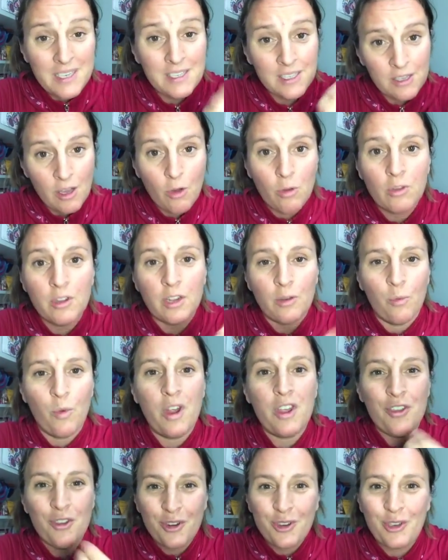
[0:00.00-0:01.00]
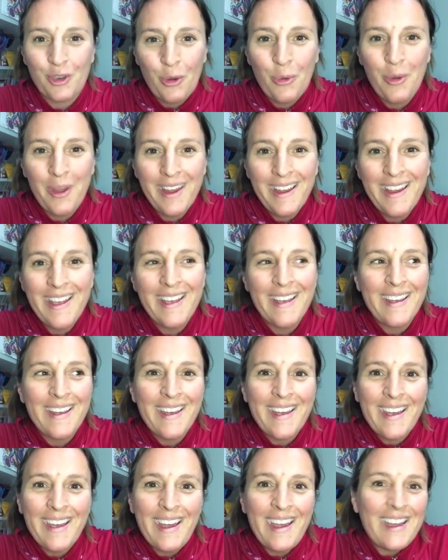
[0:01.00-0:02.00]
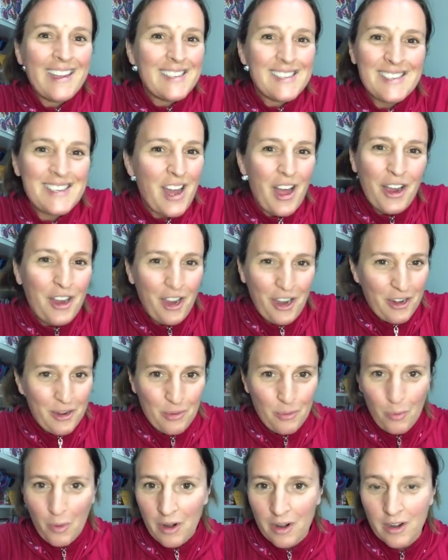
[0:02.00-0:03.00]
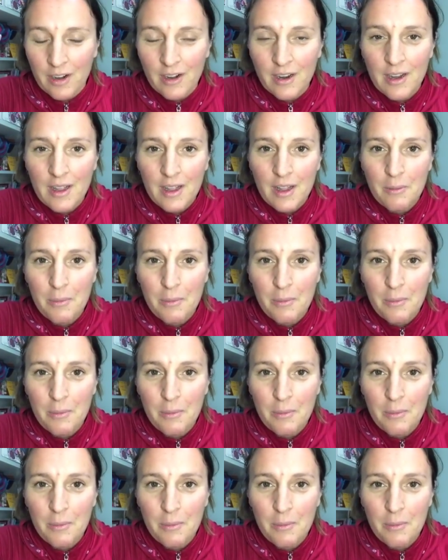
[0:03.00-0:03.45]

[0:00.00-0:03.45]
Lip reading: sold on what you're doing, it's not going to work.